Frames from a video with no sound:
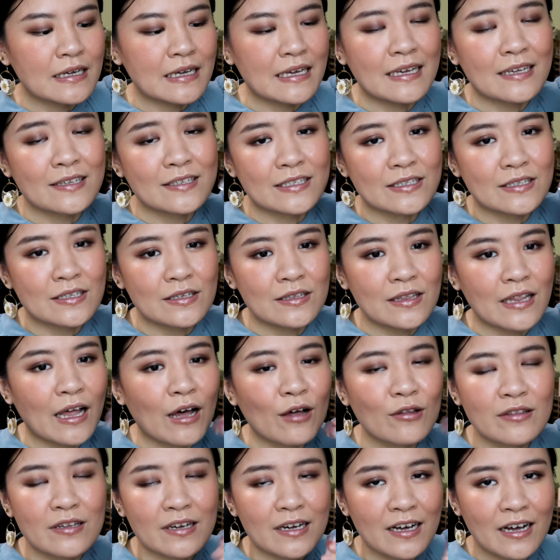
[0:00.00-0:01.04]
It's
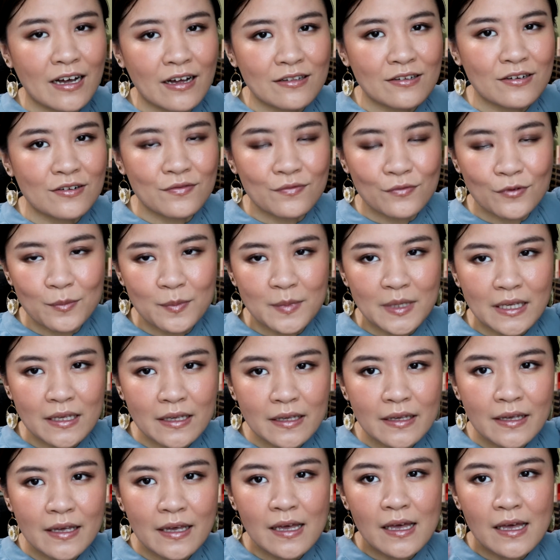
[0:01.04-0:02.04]
not the color for me.